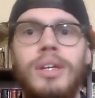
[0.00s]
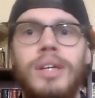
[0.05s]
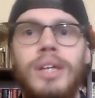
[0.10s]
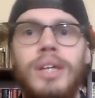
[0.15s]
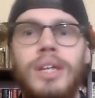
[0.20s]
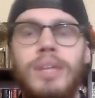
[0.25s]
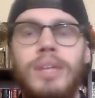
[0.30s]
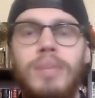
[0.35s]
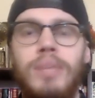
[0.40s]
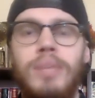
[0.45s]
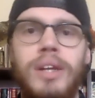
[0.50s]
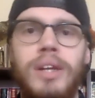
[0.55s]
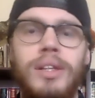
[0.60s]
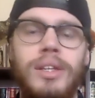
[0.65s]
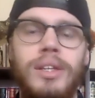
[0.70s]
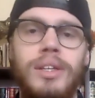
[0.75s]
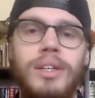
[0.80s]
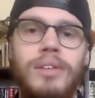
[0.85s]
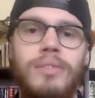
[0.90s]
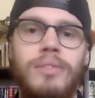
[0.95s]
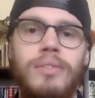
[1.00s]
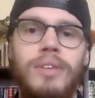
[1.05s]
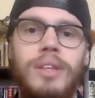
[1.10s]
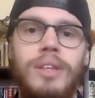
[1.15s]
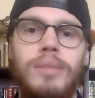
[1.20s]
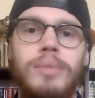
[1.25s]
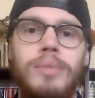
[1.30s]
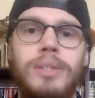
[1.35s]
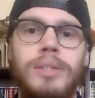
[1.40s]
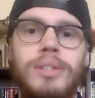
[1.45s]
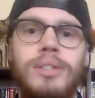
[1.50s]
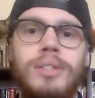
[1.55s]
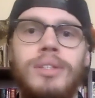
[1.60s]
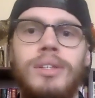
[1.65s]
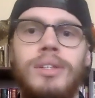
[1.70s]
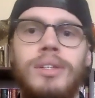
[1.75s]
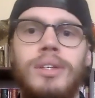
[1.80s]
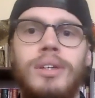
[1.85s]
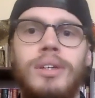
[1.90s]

independently develop this